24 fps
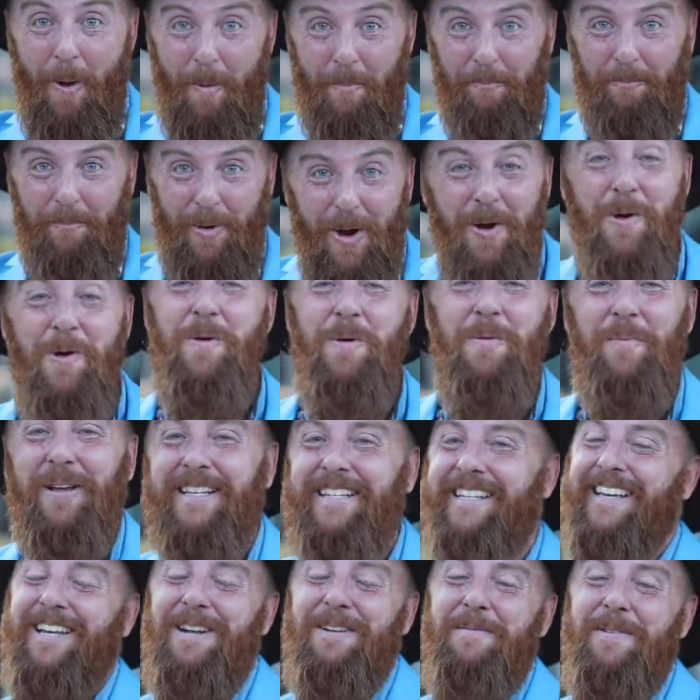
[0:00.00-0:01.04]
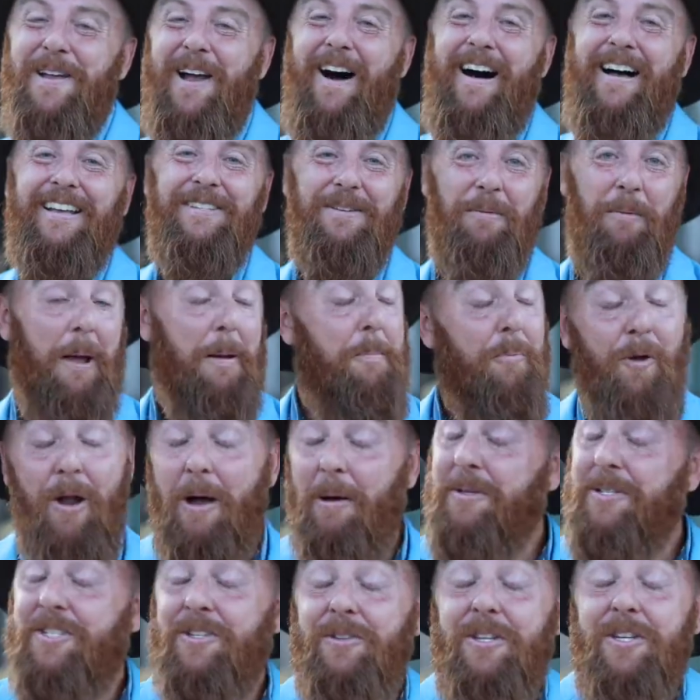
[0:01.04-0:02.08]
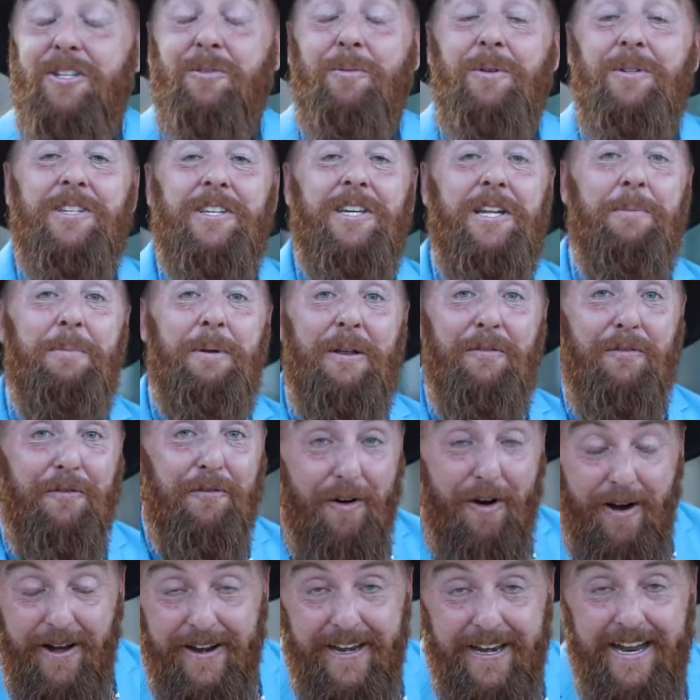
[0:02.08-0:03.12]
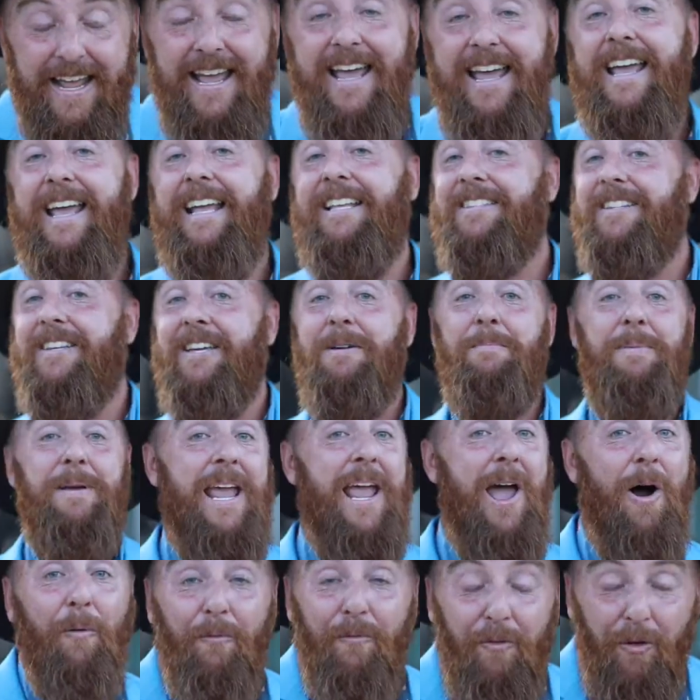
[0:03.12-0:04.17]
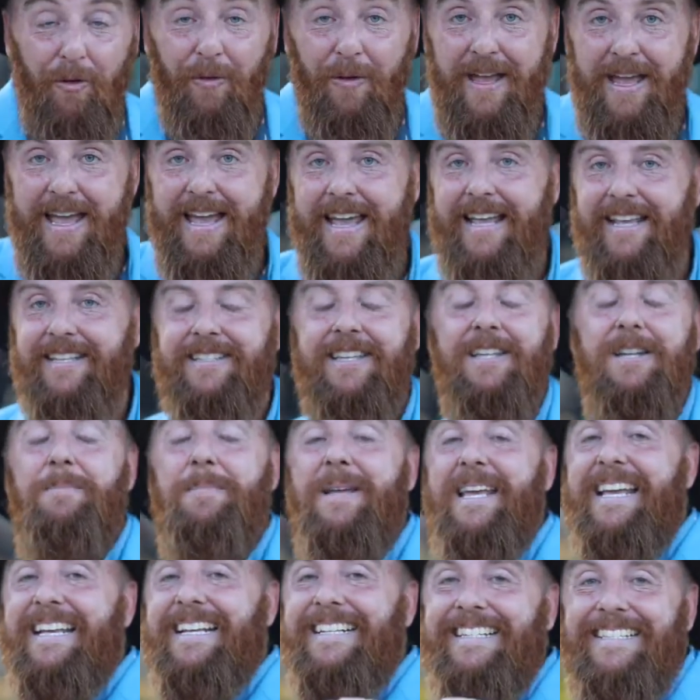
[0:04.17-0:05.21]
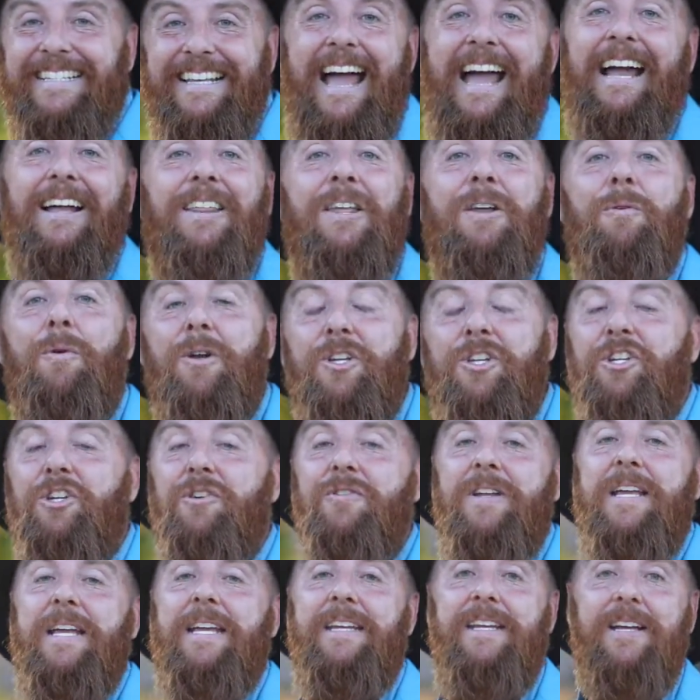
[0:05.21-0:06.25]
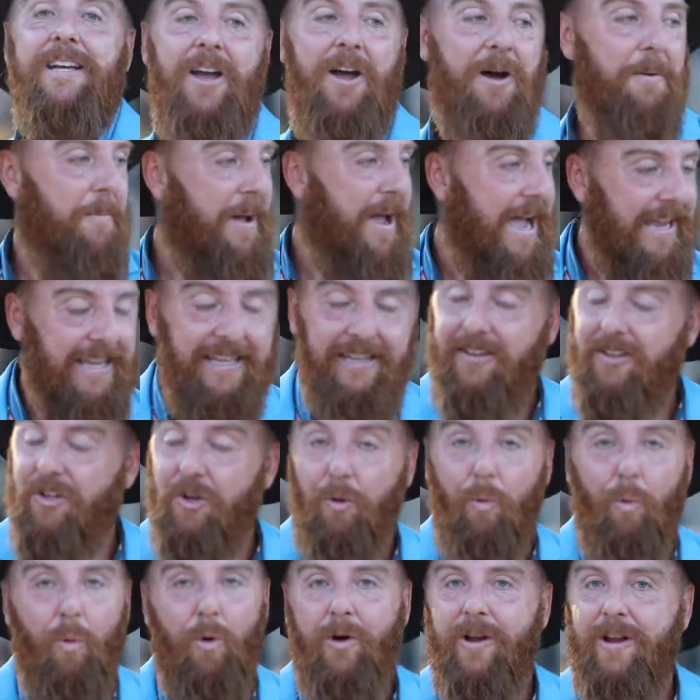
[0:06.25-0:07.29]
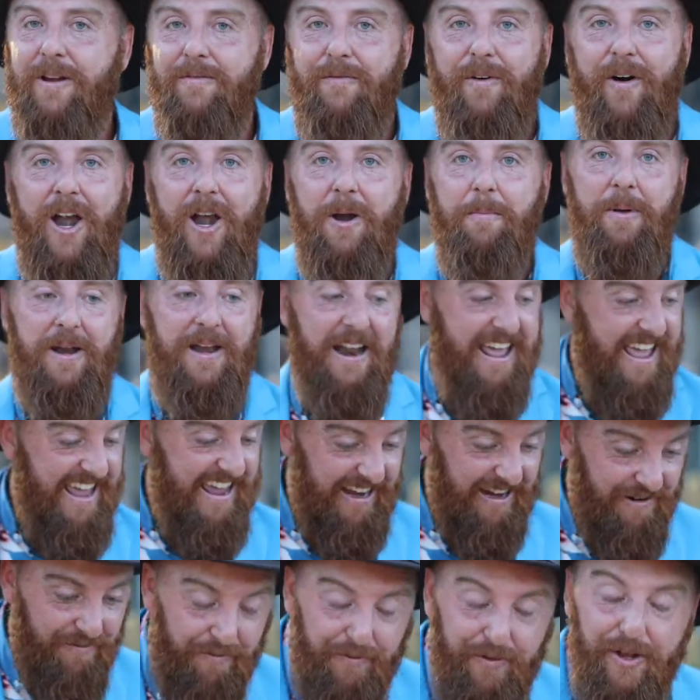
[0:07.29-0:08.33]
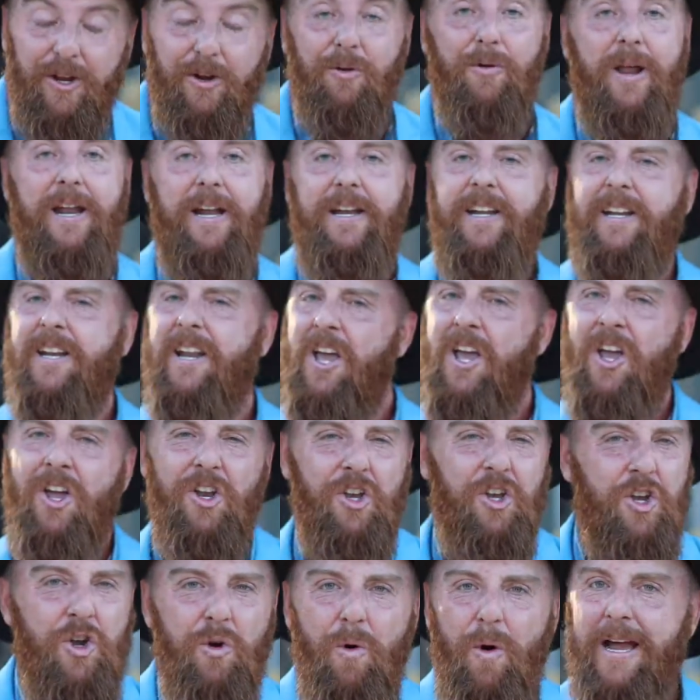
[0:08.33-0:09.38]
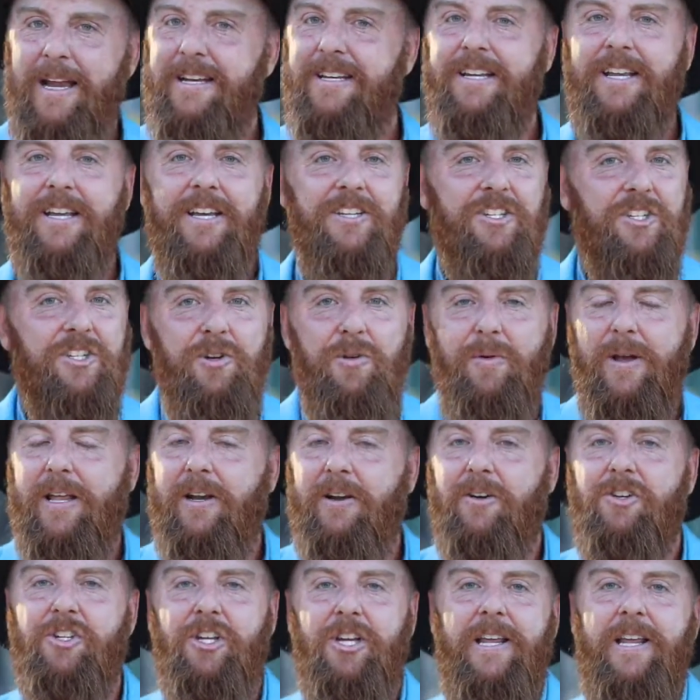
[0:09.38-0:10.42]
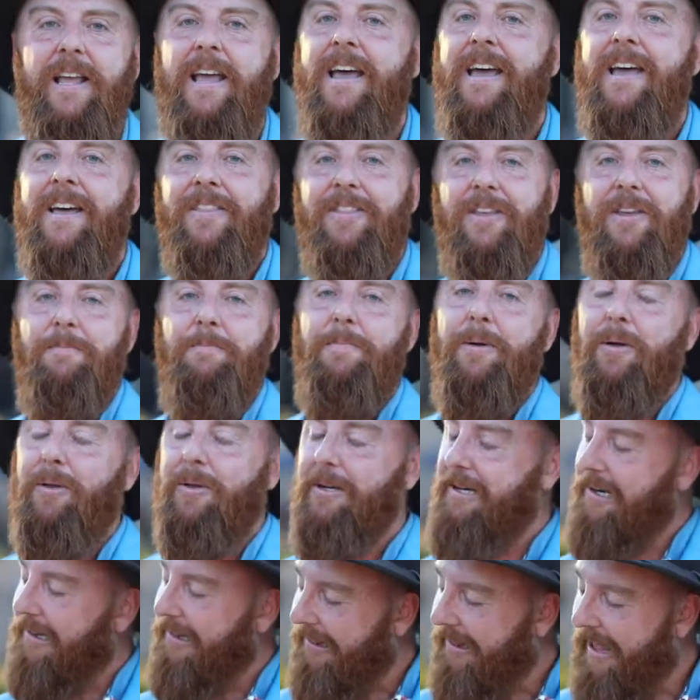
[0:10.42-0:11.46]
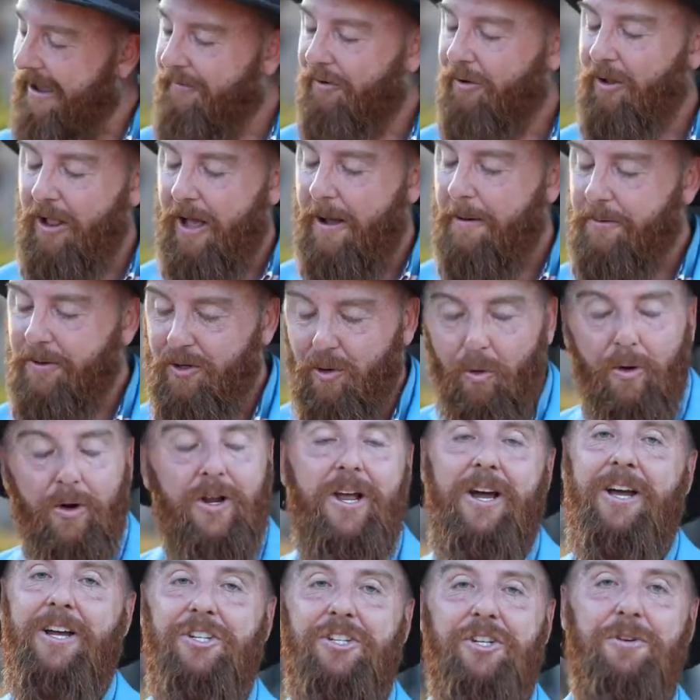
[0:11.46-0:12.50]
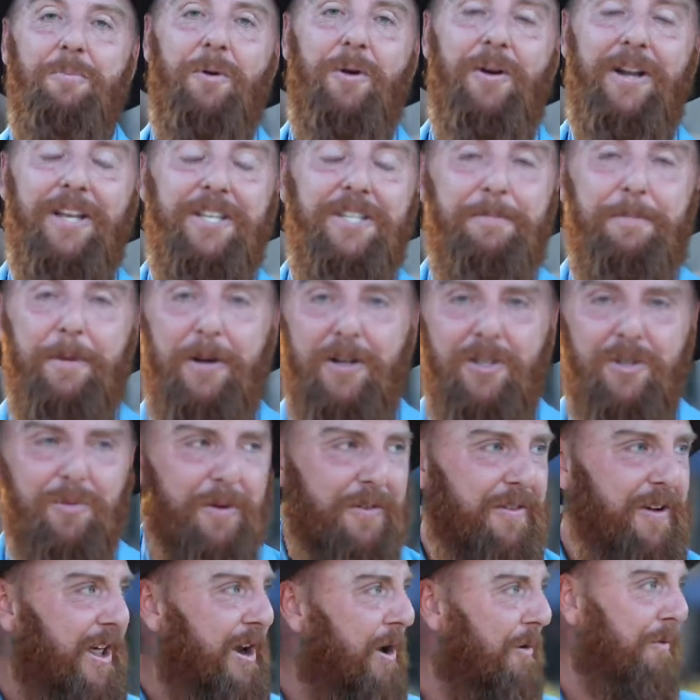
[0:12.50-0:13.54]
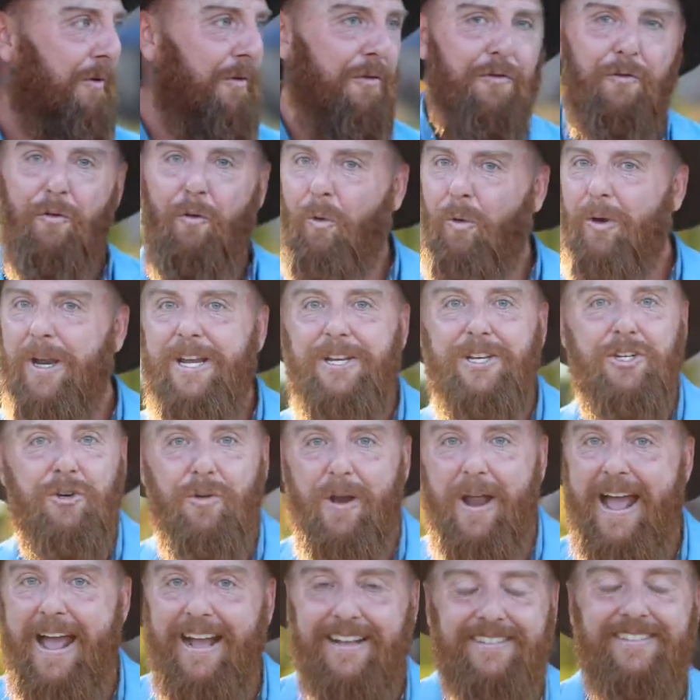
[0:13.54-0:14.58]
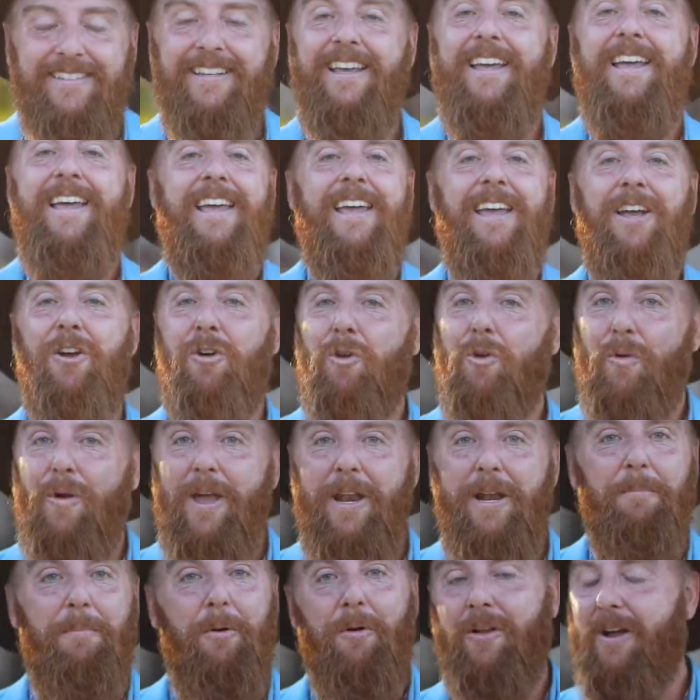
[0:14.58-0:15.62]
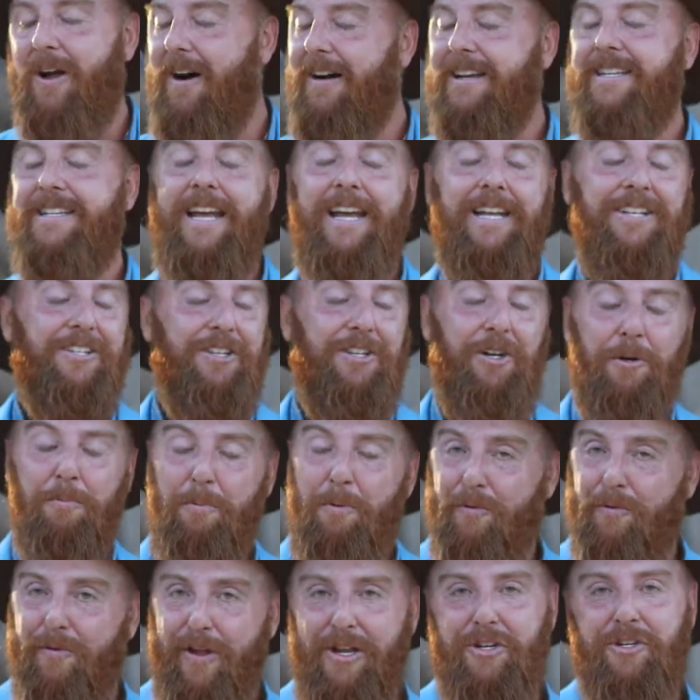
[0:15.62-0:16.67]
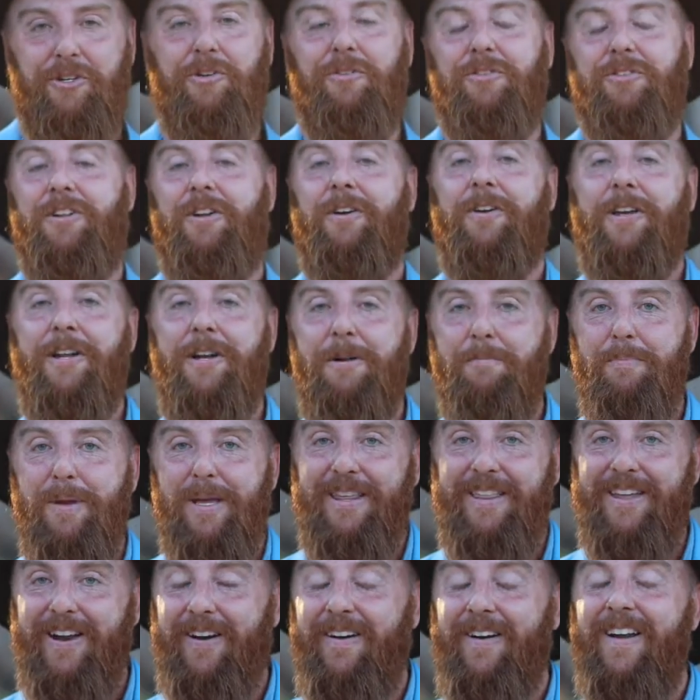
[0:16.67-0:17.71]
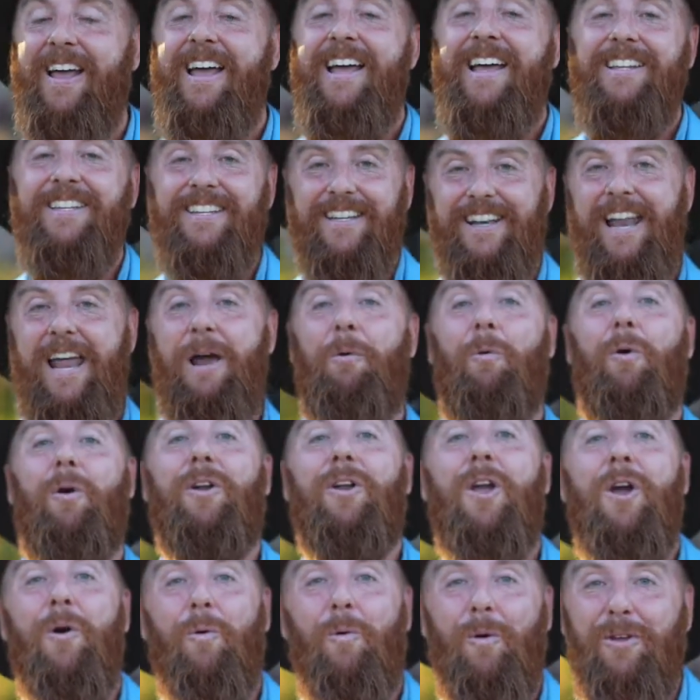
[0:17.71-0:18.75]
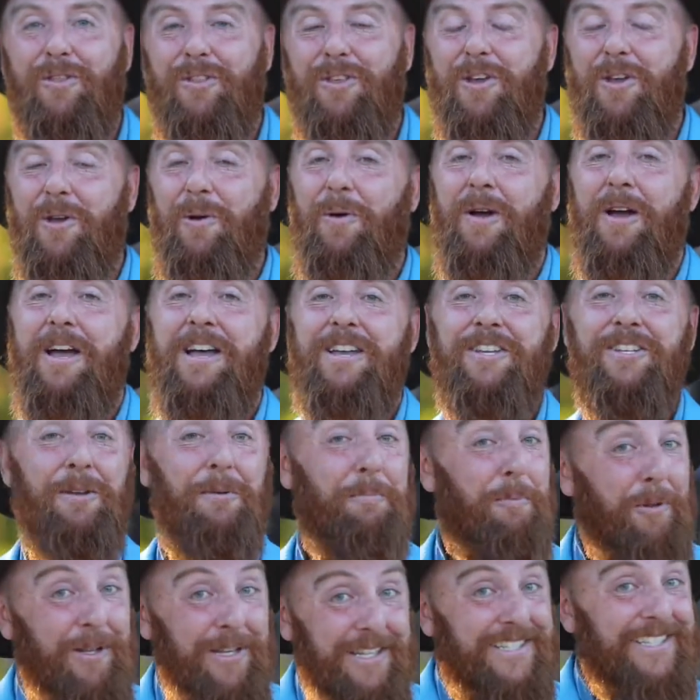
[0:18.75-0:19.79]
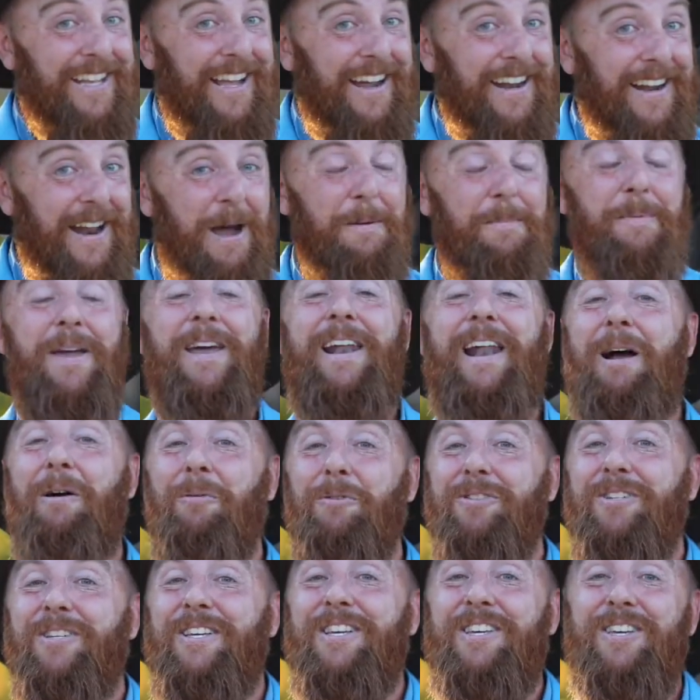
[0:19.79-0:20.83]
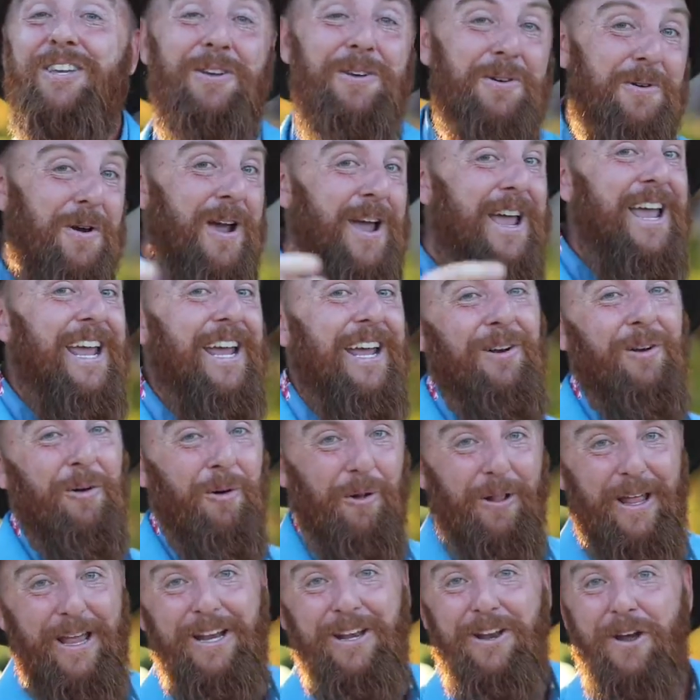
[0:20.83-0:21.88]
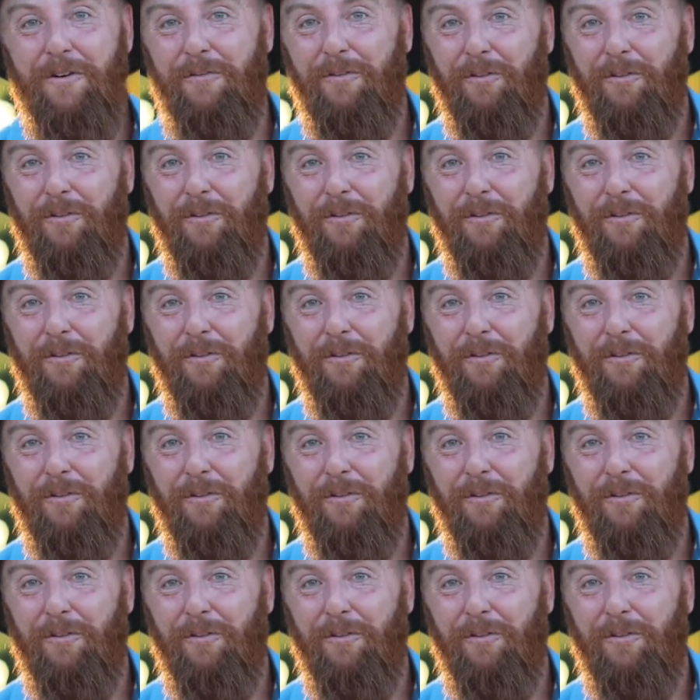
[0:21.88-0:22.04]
Boom! It's going to be awesome. I promise you this one's going to be fun. It's going to be helpful. It's going to be exactly what you need to come back into your work environment invigorated, new ideas, new energy, the ability to level up your customer experience. We've got over 40 tracks, incredible contact center professionals that are going to be there to network with you. So please sign up and I will see you in Orlando,